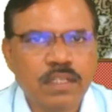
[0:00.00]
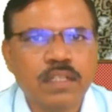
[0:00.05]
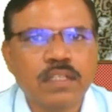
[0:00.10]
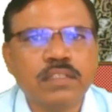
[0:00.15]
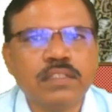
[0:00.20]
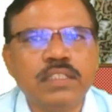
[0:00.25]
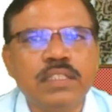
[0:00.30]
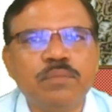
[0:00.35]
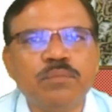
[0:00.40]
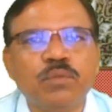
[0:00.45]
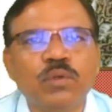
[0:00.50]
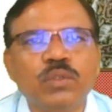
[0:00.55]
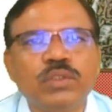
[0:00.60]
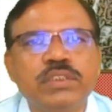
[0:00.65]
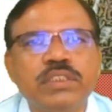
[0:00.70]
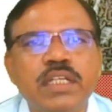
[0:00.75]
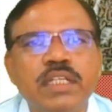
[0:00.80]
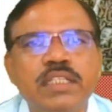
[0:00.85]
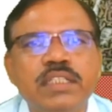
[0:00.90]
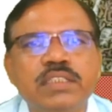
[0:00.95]
the
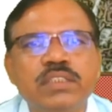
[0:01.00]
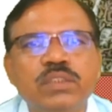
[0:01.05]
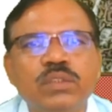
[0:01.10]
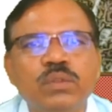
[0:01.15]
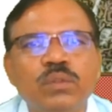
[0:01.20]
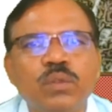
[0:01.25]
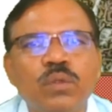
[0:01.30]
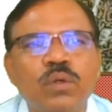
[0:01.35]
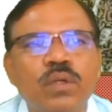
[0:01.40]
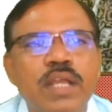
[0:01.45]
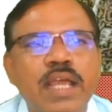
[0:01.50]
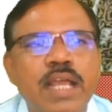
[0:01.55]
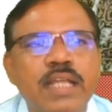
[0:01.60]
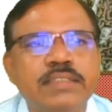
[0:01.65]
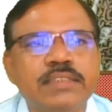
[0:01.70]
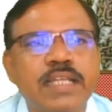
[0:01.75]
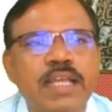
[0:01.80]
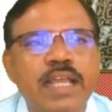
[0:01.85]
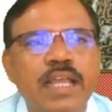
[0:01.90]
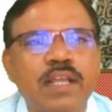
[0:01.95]
motion is known
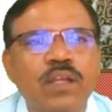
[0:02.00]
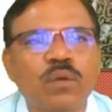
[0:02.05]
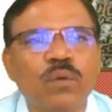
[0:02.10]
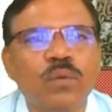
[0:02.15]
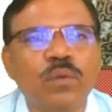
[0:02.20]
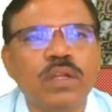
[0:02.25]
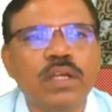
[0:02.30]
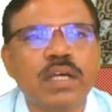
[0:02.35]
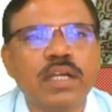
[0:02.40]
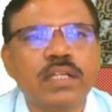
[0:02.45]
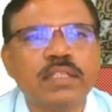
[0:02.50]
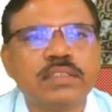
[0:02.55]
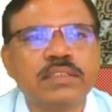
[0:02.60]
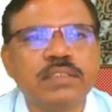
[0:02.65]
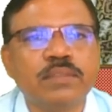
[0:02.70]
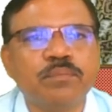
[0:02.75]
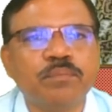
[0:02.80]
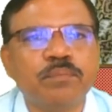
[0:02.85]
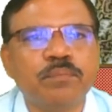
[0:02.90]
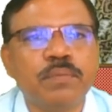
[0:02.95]
as angular
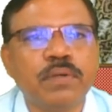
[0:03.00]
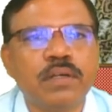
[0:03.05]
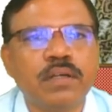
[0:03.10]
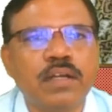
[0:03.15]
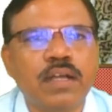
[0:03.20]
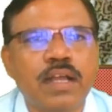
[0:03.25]
simple